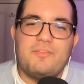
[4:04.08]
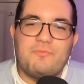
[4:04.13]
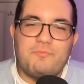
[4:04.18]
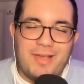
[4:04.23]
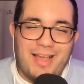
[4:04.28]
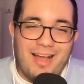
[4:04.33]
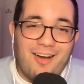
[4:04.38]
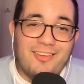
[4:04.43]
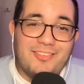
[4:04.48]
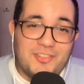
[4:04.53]

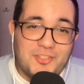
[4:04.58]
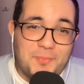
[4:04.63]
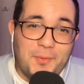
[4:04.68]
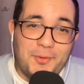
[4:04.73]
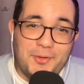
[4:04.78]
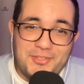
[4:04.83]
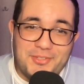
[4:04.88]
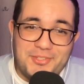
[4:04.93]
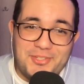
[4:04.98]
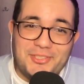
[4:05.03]
We are in the
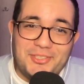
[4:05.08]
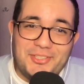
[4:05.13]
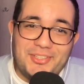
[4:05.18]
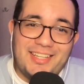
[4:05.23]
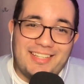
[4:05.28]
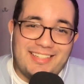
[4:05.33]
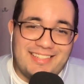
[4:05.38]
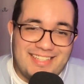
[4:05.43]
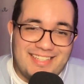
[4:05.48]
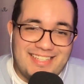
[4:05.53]
spoiler zone. You
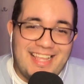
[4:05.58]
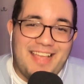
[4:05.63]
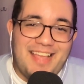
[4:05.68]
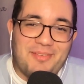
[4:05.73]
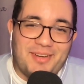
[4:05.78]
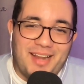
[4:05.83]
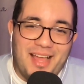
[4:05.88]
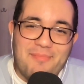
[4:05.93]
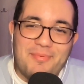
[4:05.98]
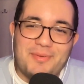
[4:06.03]
can say
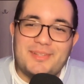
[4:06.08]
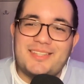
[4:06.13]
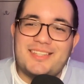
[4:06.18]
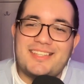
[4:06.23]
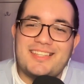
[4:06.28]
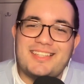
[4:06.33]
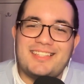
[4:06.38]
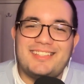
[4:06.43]
what happens.